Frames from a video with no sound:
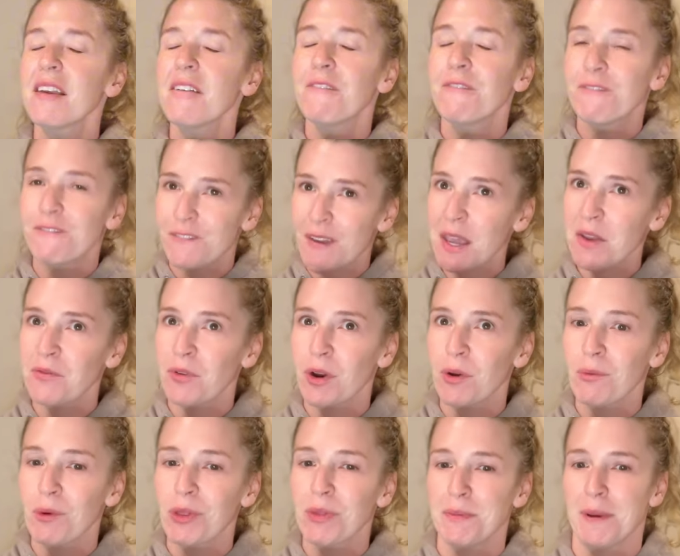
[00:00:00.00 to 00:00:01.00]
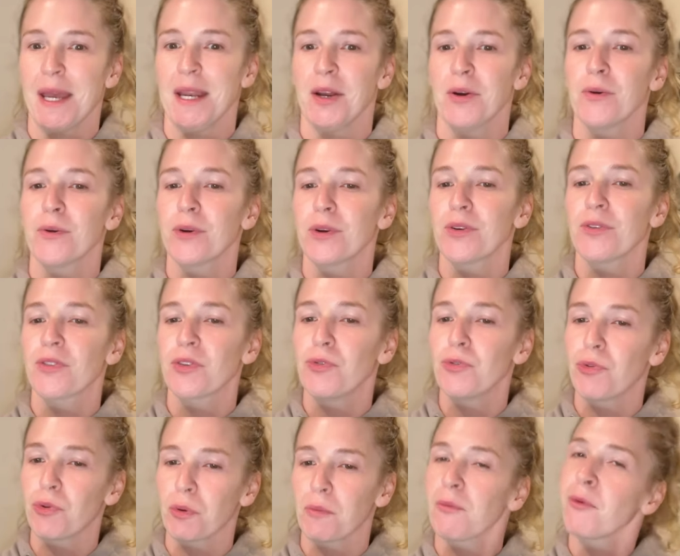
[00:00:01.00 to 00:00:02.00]
favorite with pet owners who
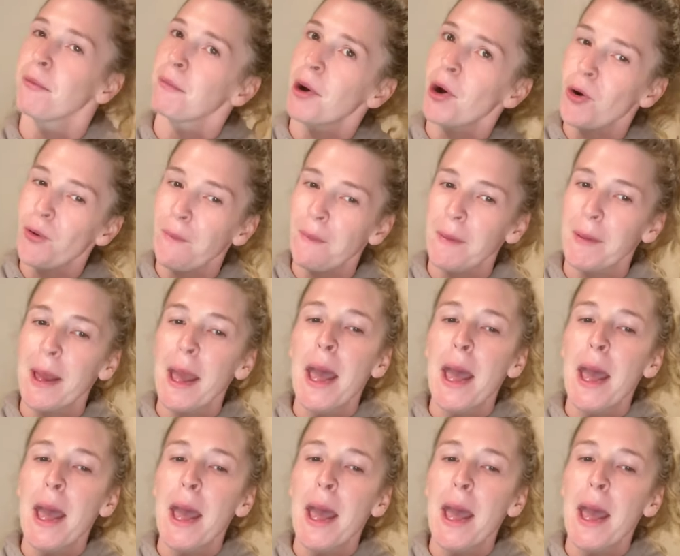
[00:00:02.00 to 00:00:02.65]
groom from home,